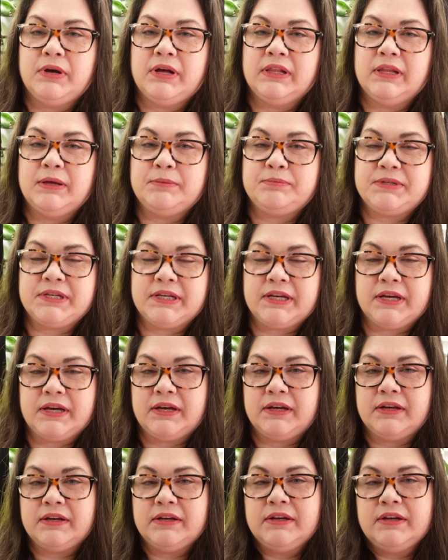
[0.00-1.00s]

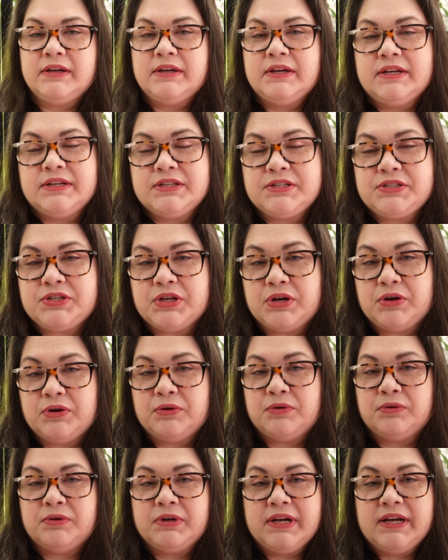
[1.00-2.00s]
elliptica.
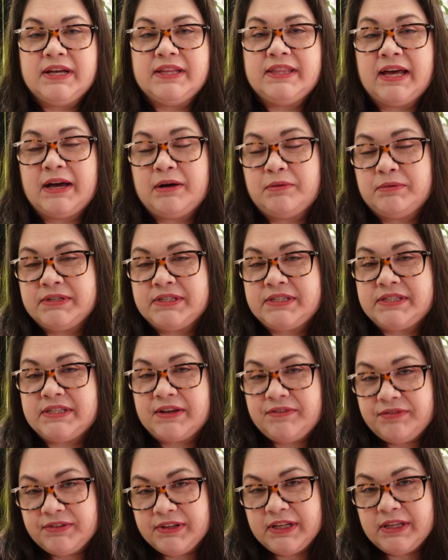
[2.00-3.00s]
So that one's
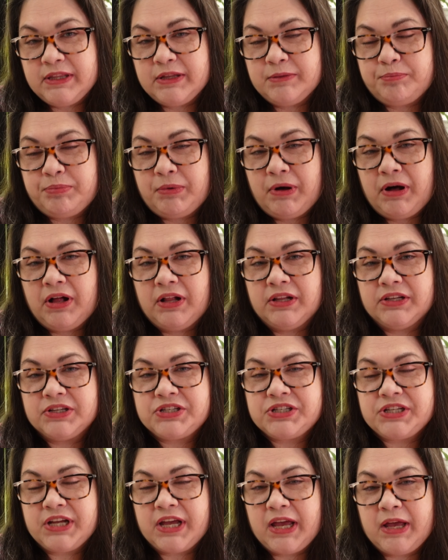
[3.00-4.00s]
definitely in the Hall
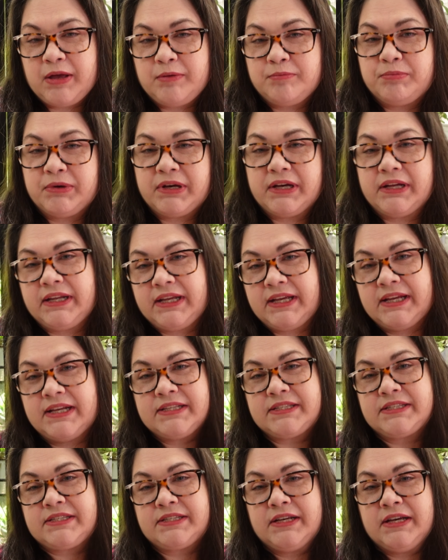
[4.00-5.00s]
of Shame, but
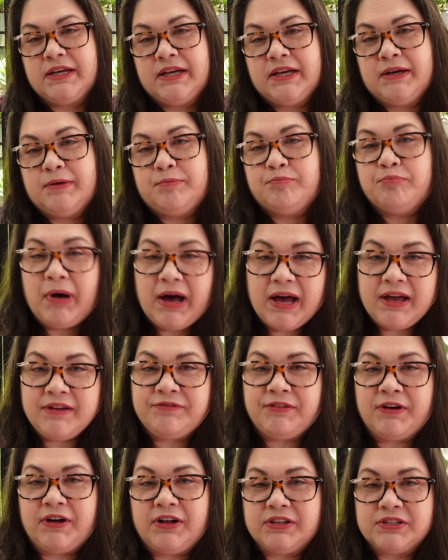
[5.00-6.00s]
it's my
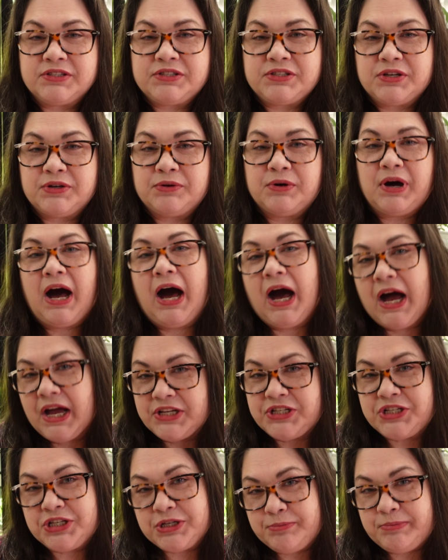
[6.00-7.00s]
fault. So
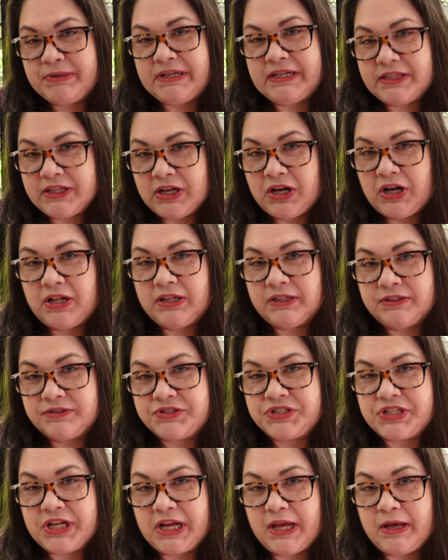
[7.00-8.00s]
I should be in the Hall
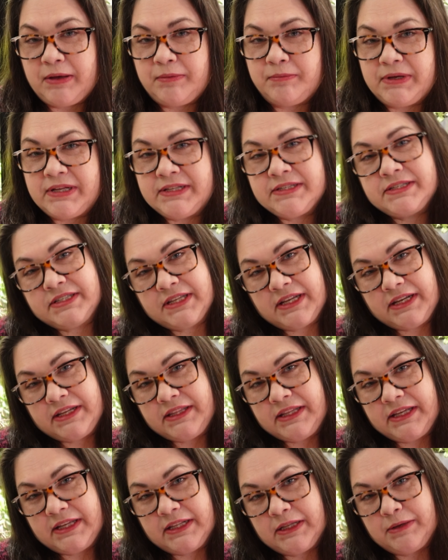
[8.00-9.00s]
of Shame instead
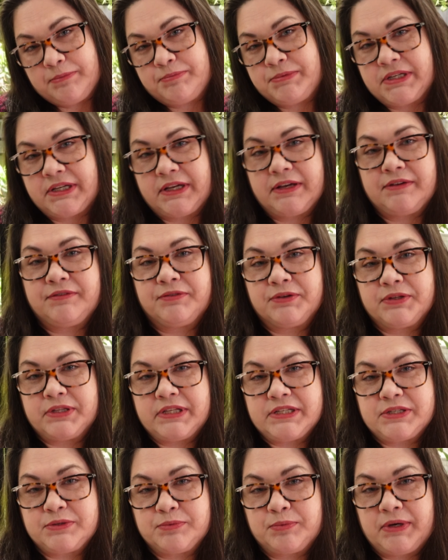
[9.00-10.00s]
of the elliptica for
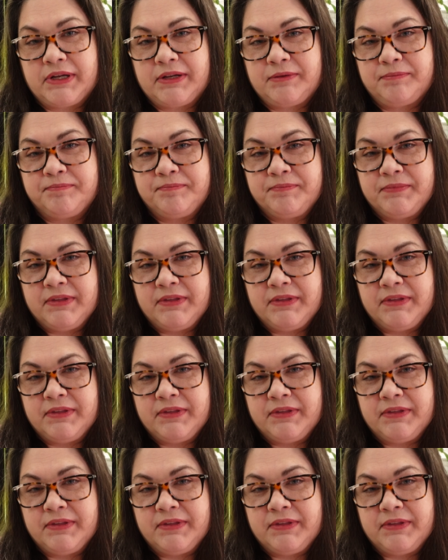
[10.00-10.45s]
this one.